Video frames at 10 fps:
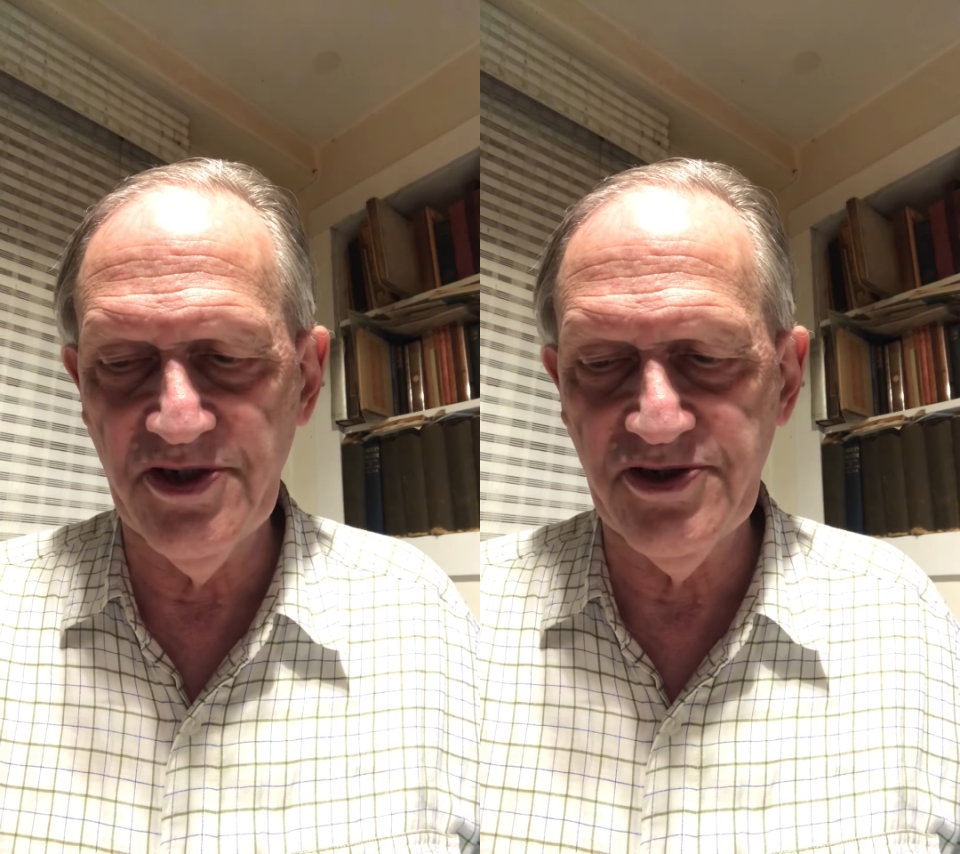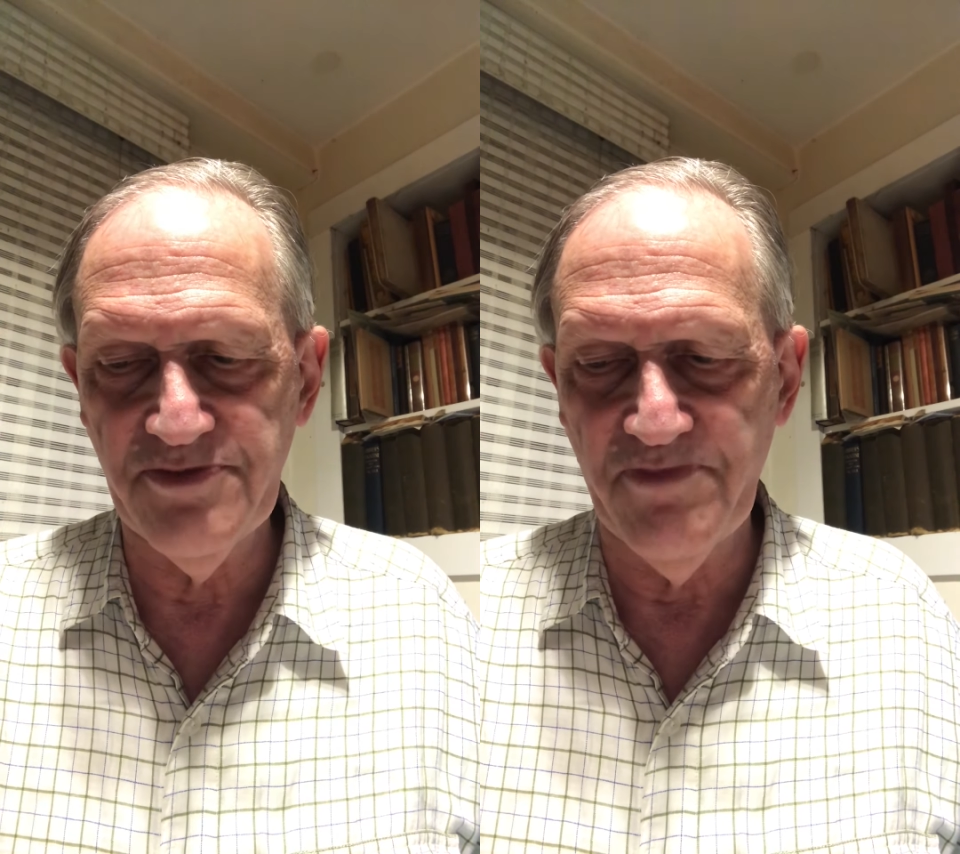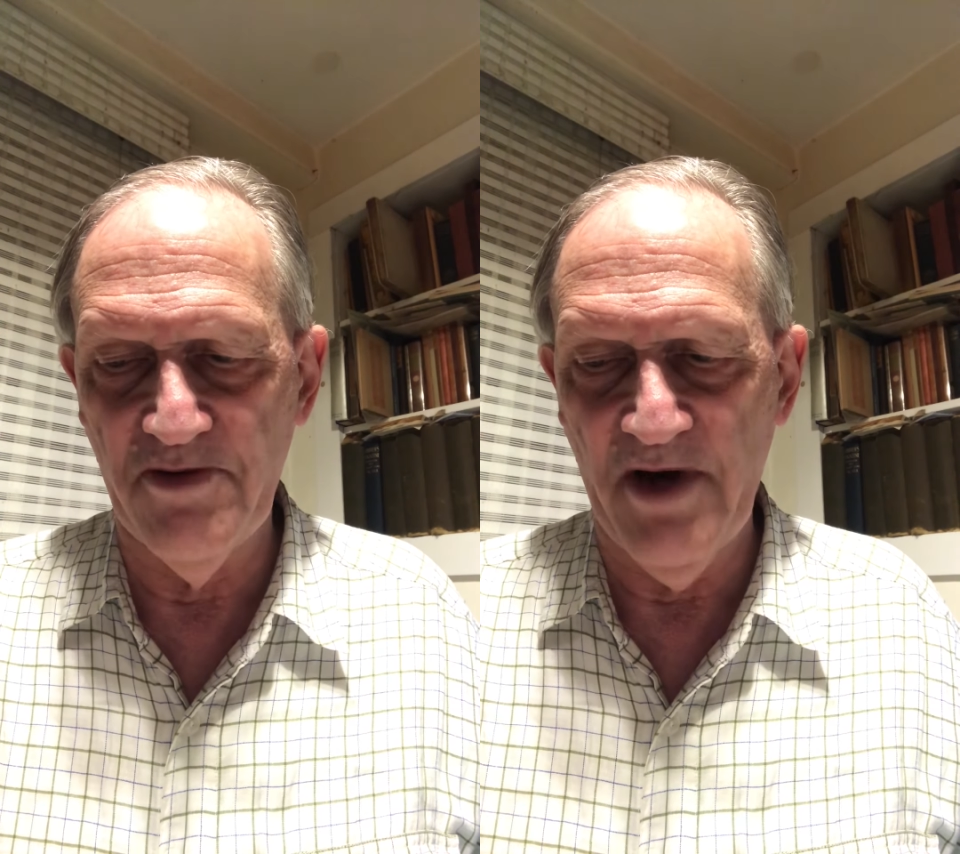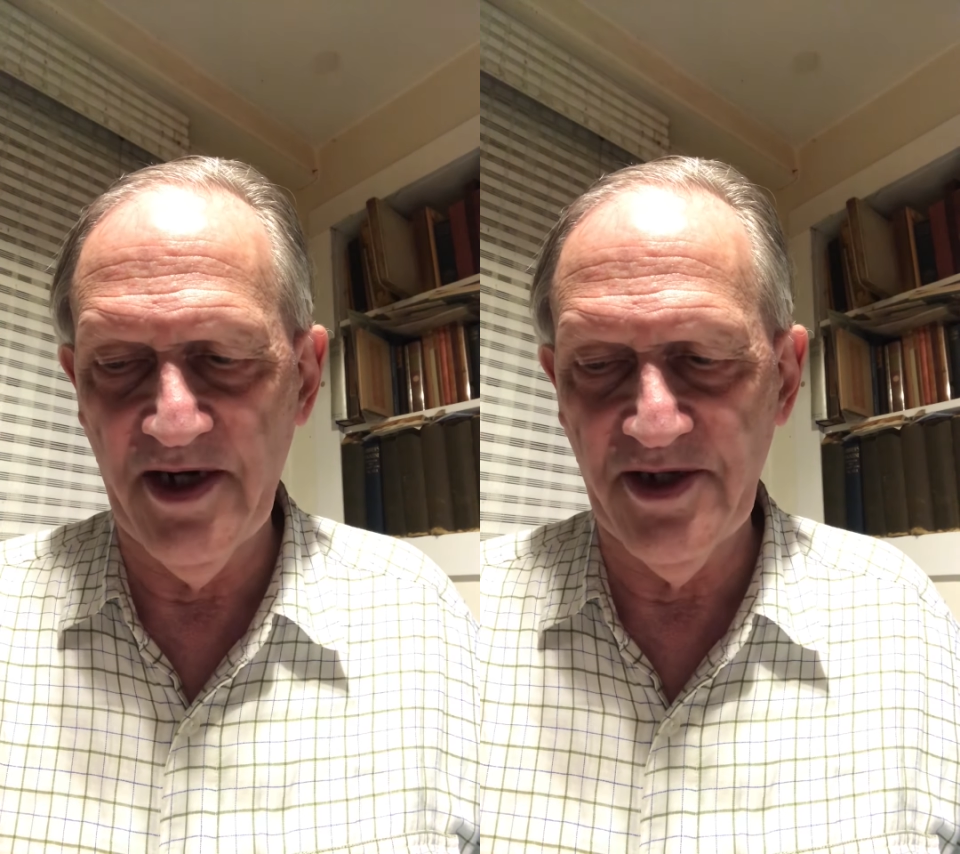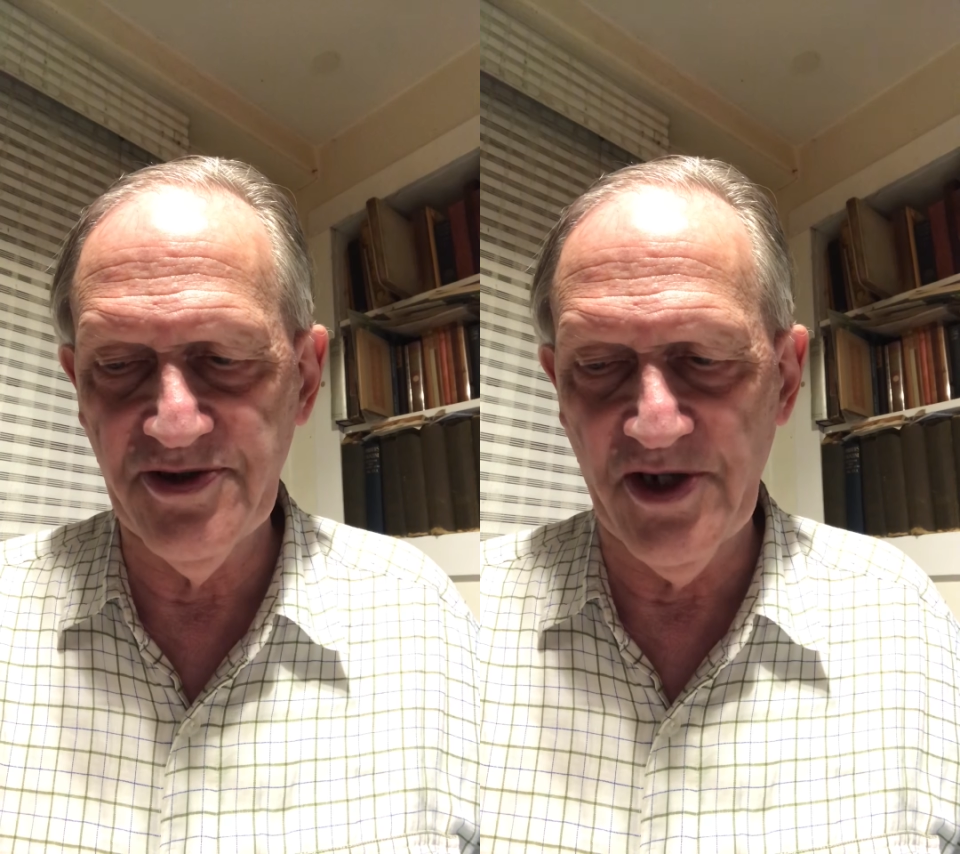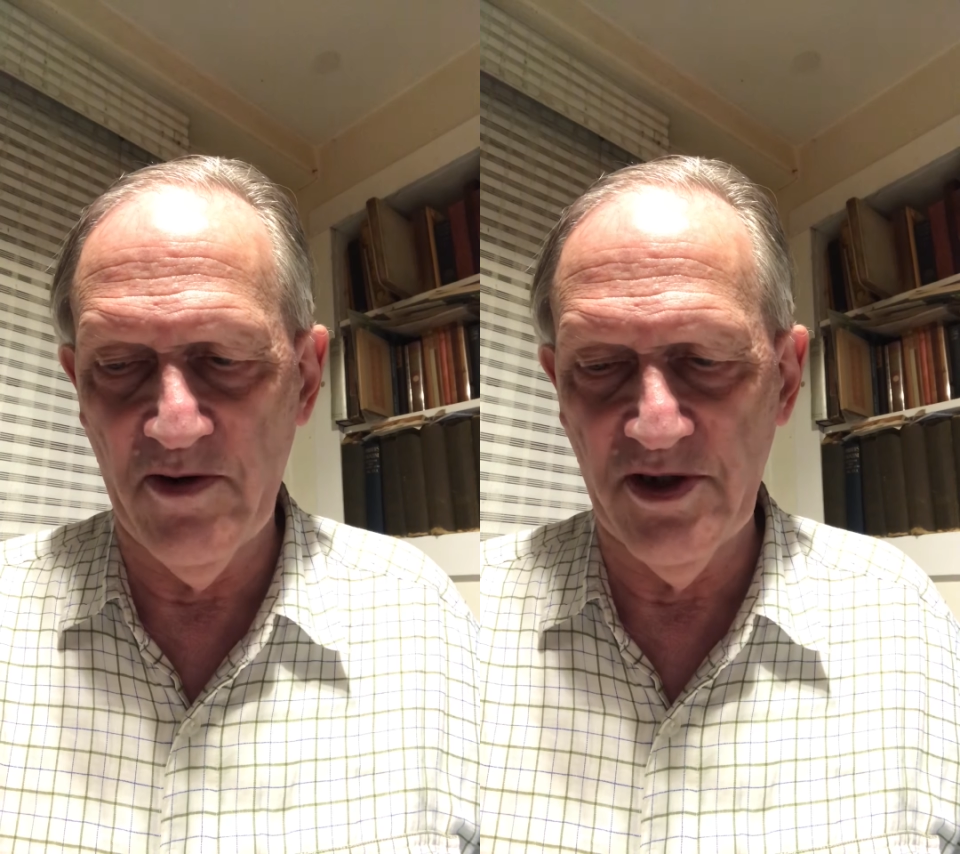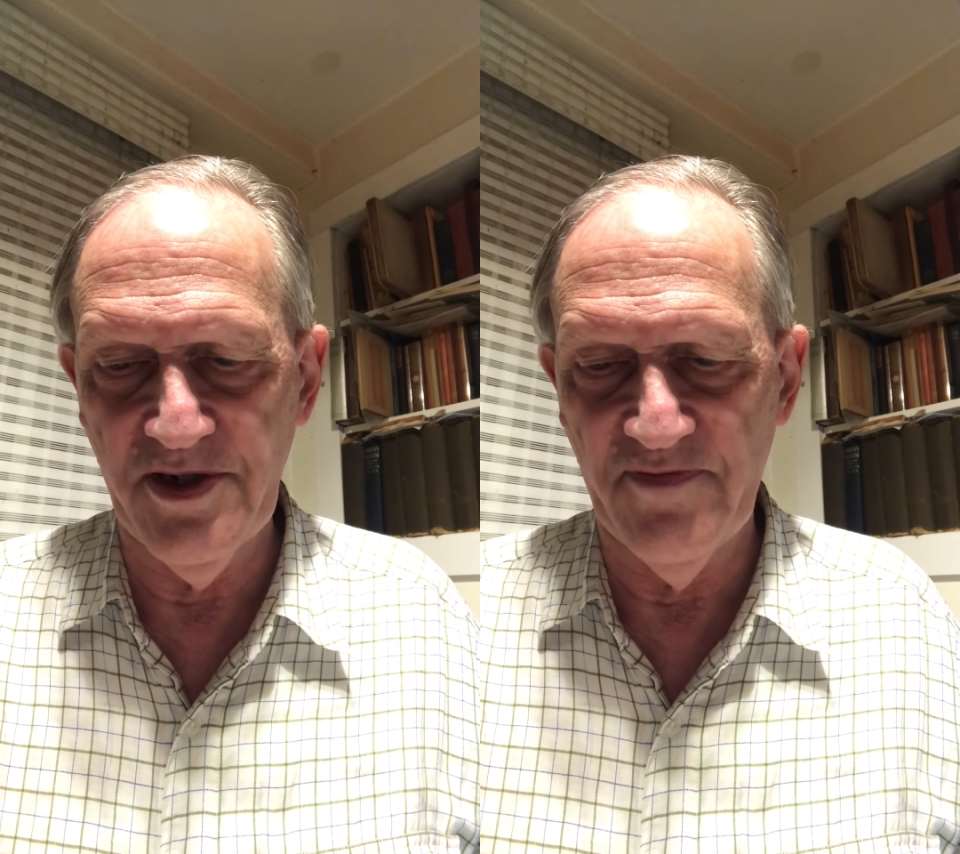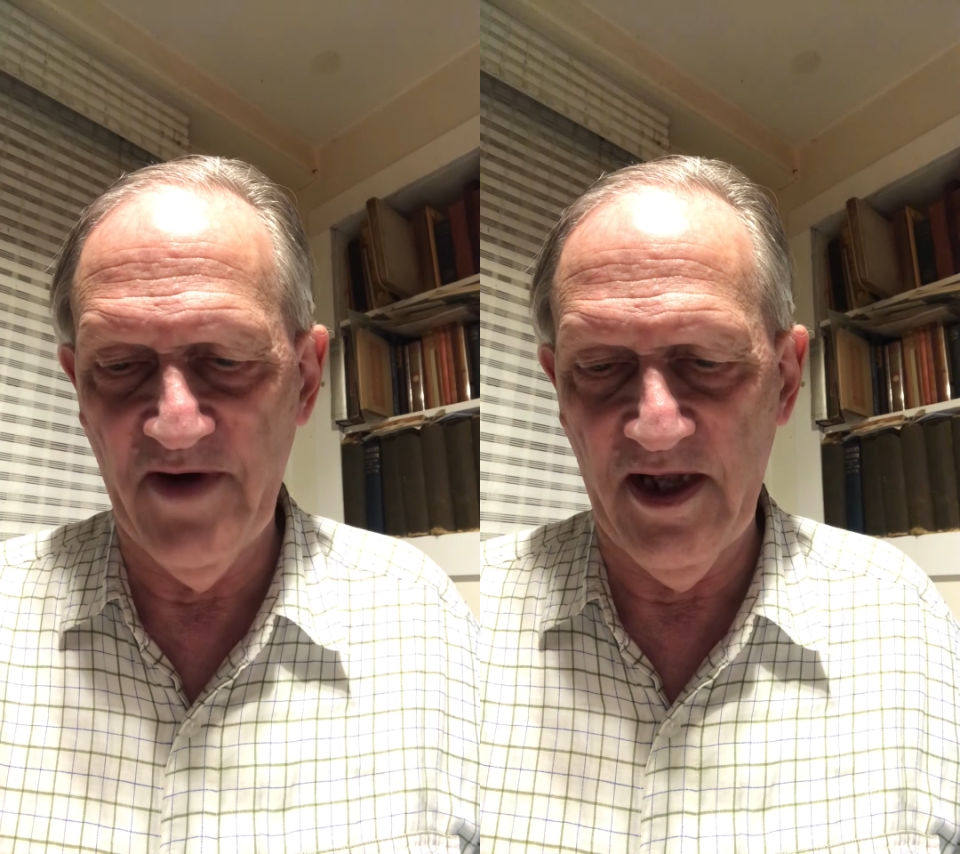spermatozoa
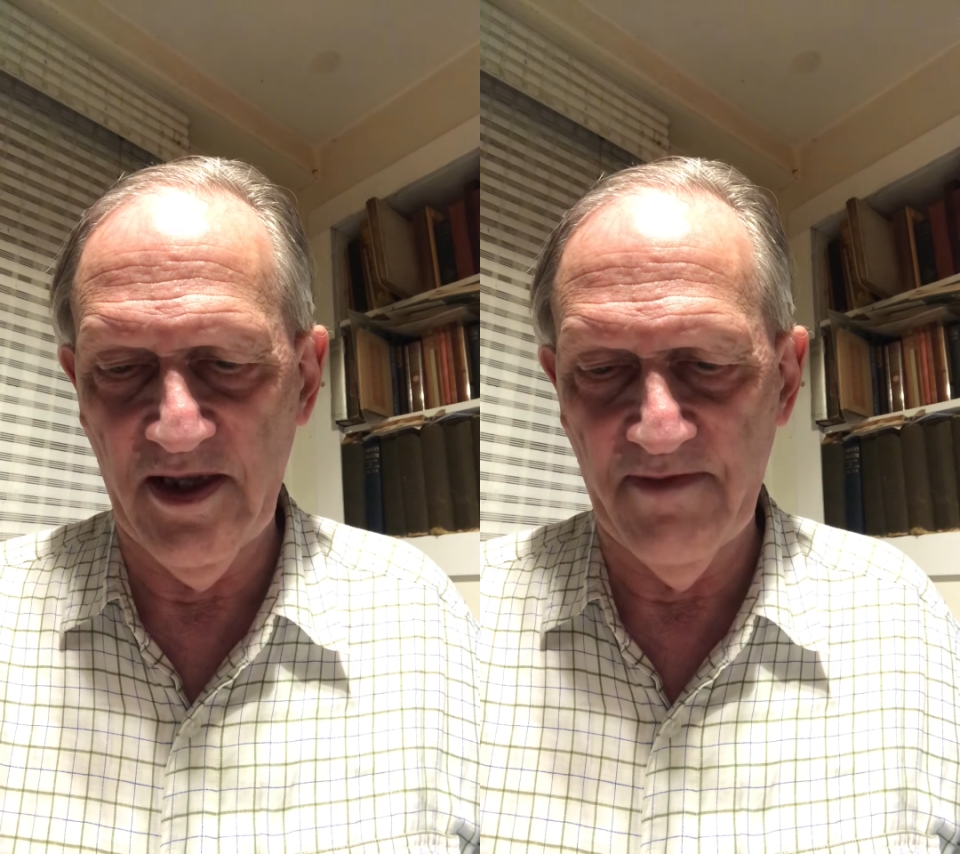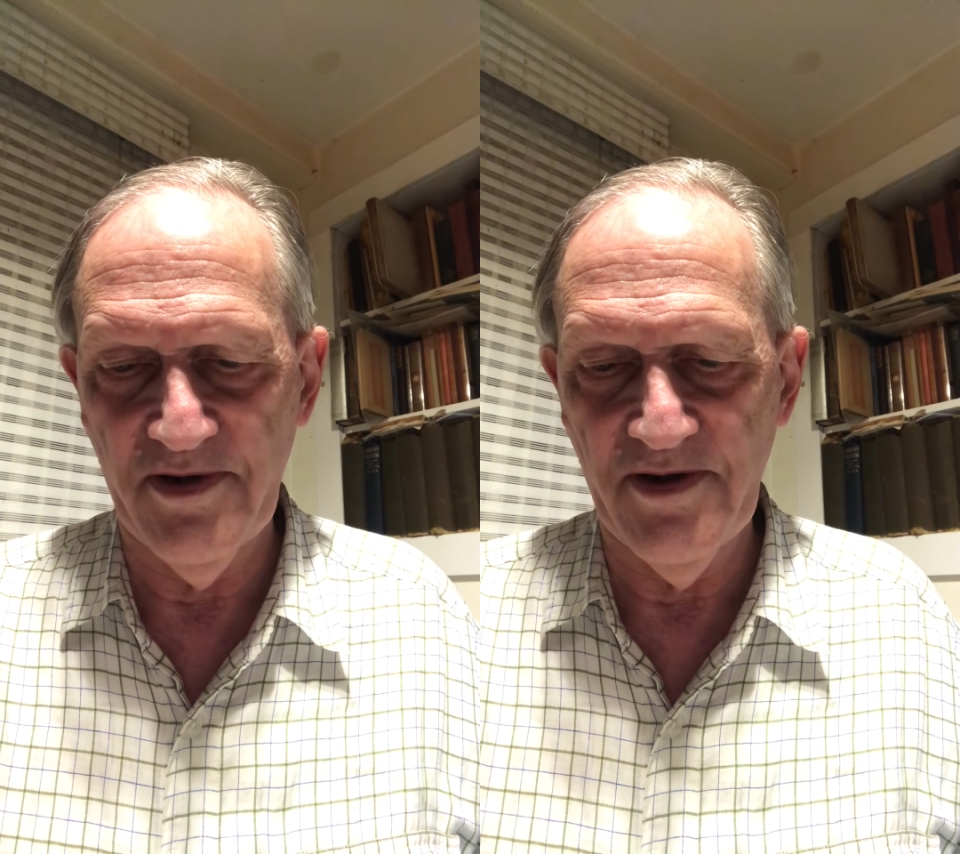develop.